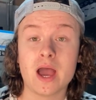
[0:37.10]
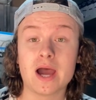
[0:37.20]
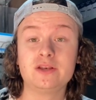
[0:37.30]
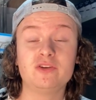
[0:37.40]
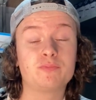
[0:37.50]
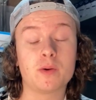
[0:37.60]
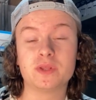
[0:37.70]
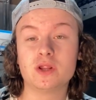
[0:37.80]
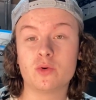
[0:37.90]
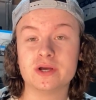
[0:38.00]
And you've
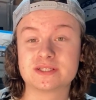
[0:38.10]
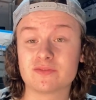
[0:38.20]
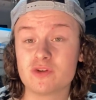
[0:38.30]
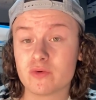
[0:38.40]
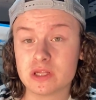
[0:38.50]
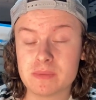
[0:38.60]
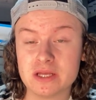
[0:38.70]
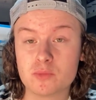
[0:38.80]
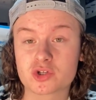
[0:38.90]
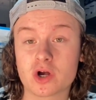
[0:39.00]
probably noticed I've not really
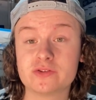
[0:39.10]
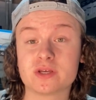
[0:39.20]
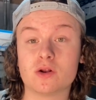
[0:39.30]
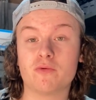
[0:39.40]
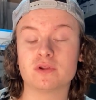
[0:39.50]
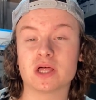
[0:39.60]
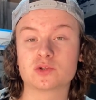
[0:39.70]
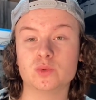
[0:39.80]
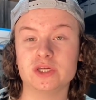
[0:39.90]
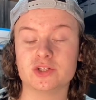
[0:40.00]
made much content over the
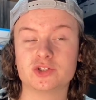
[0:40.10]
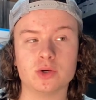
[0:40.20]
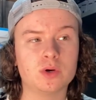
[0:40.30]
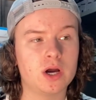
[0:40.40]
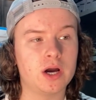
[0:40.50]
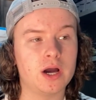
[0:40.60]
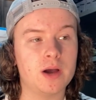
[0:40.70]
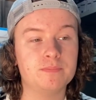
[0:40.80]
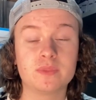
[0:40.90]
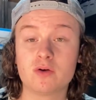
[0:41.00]
last week or two.
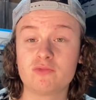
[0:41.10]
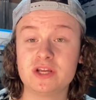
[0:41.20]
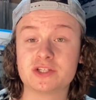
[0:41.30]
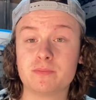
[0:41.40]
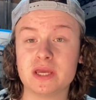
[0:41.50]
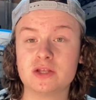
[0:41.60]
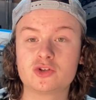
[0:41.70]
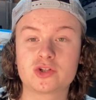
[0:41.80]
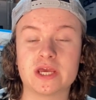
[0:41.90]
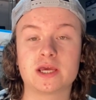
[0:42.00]
Um, reason being,
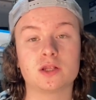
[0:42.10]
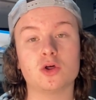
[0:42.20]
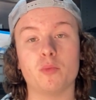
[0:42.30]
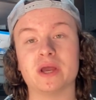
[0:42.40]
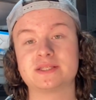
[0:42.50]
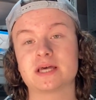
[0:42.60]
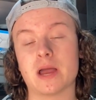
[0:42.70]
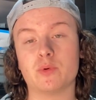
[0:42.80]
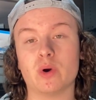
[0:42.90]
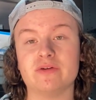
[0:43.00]
just taking a little bit of
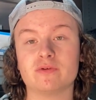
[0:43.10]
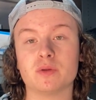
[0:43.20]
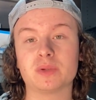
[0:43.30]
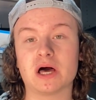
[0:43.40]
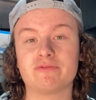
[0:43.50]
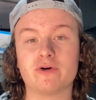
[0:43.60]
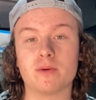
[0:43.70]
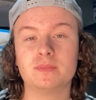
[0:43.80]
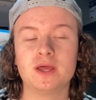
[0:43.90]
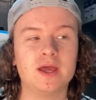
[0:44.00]
time away from the
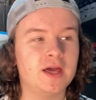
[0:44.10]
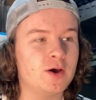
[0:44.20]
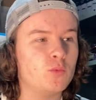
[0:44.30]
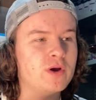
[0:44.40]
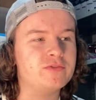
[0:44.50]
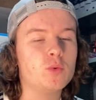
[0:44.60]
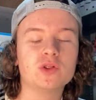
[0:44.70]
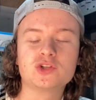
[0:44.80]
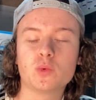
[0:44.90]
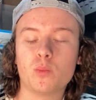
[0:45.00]
platform. With the
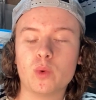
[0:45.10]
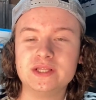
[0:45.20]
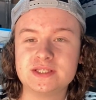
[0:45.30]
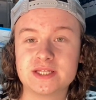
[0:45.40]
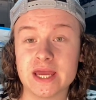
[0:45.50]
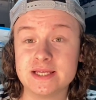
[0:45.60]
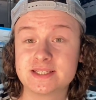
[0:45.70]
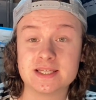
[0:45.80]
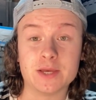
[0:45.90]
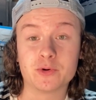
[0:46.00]
one-to-one Wednesdays,
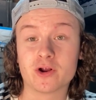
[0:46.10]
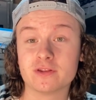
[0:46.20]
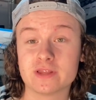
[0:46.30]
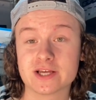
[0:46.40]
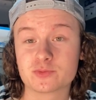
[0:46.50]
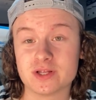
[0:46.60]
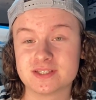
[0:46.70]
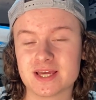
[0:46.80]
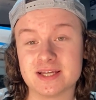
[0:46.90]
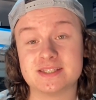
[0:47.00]
City were on last
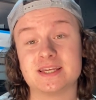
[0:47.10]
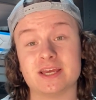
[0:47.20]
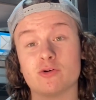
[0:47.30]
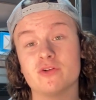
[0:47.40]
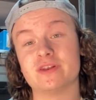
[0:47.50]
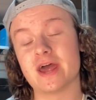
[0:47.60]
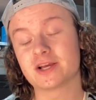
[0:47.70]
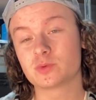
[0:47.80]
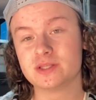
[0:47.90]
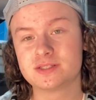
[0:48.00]
Wednesday and City are on
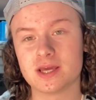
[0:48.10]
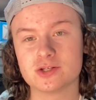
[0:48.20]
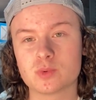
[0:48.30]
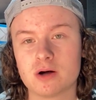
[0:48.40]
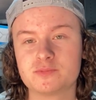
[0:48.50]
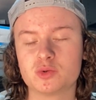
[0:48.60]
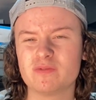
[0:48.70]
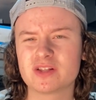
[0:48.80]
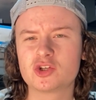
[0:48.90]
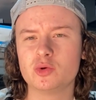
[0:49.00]
next Wednesday as well, so we've
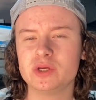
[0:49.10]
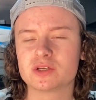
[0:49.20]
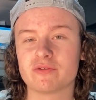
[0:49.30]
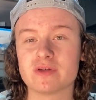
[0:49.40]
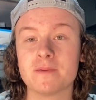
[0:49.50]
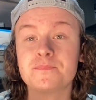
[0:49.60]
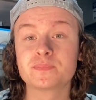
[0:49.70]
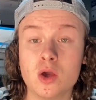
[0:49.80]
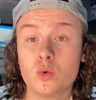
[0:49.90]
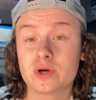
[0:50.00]
had two weeks off that.
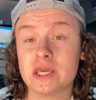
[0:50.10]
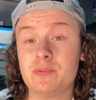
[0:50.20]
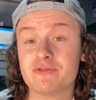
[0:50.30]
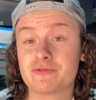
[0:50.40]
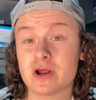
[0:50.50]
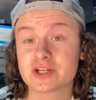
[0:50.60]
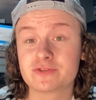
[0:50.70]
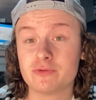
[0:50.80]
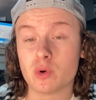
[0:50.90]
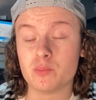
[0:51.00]
We'll keep it fresh
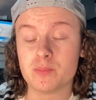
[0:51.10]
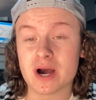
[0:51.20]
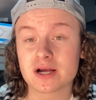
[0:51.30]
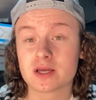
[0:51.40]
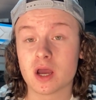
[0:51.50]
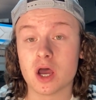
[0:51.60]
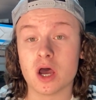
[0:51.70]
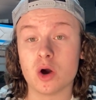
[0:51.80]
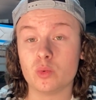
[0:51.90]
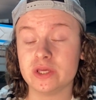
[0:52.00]
for when we're back
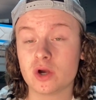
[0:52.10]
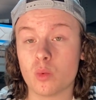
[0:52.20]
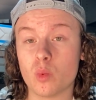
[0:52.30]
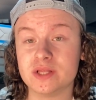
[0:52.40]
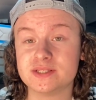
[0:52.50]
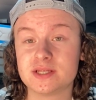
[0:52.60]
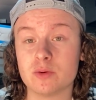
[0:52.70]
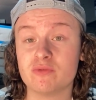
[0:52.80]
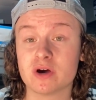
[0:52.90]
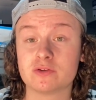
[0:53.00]
uh, a week on Wednesday.
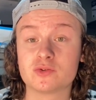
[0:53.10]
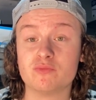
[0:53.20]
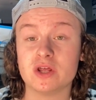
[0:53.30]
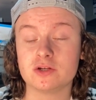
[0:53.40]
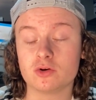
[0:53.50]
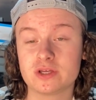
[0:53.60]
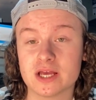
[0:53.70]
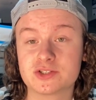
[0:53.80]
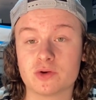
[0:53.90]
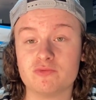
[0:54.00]
We've had some really good
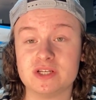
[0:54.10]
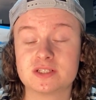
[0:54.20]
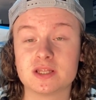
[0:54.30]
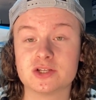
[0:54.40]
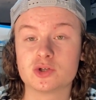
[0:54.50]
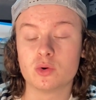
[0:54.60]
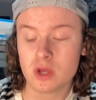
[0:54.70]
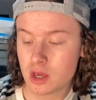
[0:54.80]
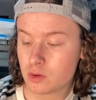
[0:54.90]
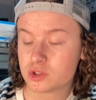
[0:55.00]
guests on recently, so
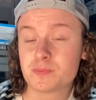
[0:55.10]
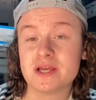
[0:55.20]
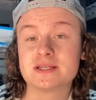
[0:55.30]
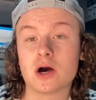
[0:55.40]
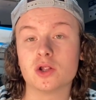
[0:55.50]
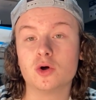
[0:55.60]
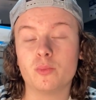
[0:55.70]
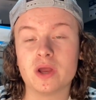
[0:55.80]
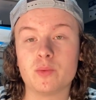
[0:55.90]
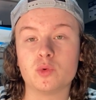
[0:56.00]
we'll space it out a little
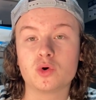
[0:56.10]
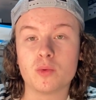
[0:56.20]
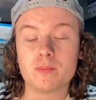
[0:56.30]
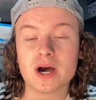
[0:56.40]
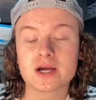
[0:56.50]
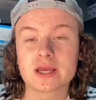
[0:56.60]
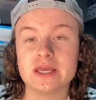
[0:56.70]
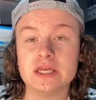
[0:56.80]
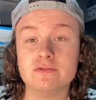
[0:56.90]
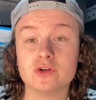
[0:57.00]
bit and we'll come back
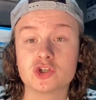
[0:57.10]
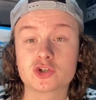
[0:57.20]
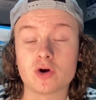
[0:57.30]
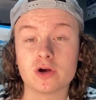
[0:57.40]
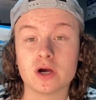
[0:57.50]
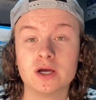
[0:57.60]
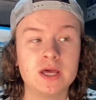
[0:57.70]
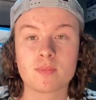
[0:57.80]
even stronger.